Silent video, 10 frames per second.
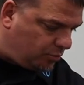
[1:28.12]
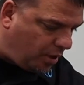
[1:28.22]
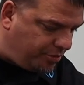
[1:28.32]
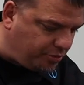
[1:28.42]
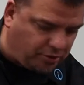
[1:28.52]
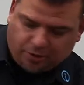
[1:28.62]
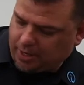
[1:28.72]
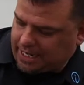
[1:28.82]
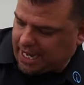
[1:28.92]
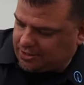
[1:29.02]
run through a
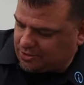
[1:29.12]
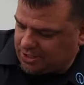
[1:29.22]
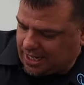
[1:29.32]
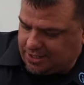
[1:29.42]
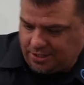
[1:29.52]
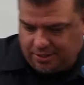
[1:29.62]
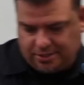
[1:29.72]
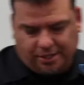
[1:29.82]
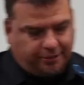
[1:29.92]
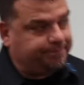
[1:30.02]
quick exercise.
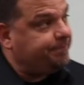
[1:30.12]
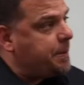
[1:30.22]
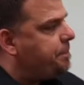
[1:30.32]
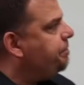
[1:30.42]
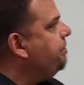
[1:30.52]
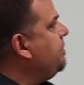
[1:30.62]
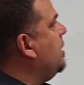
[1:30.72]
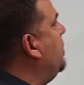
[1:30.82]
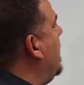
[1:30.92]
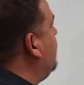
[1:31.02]
So we